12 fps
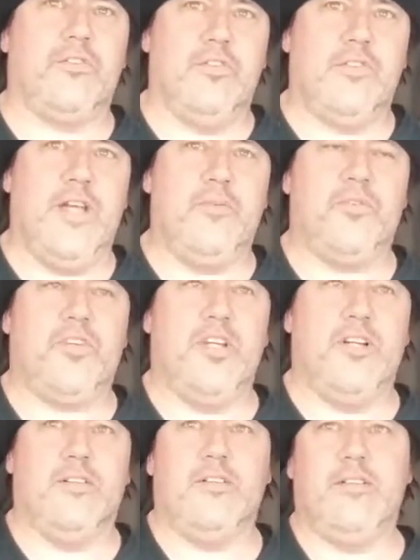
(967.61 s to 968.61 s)
His name is
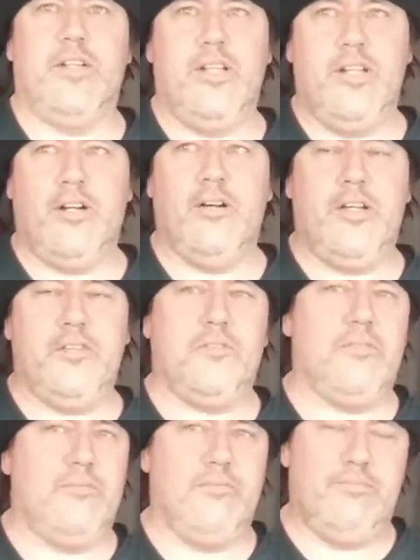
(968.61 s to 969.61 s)
Gil, and you know he's
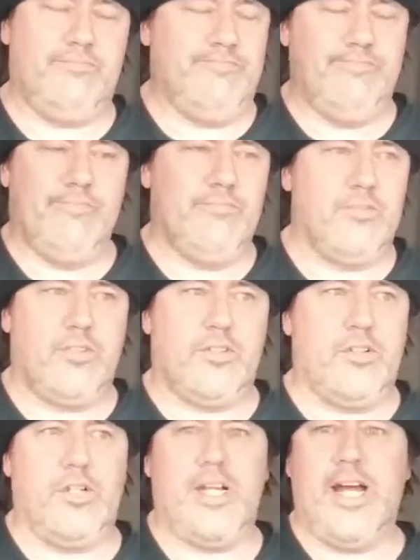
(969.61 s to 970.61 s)

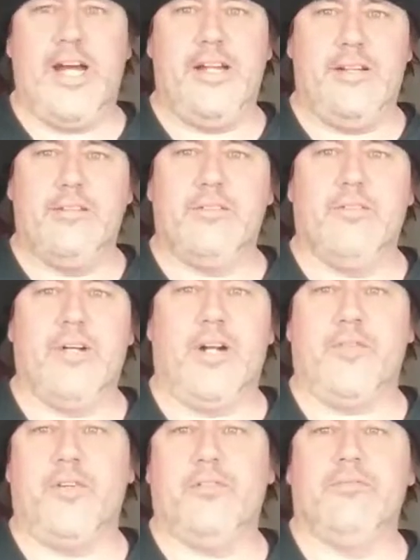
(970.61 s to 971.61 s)
good guy.
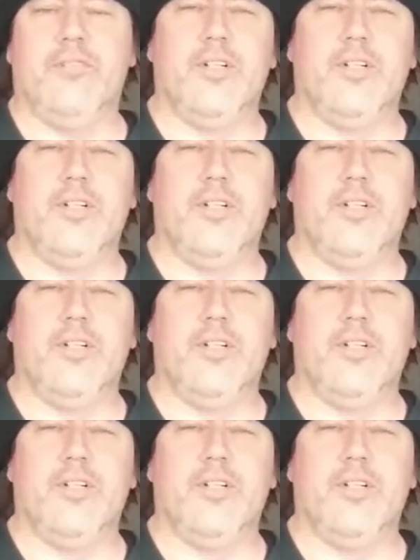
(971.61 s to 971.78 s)
Whatever.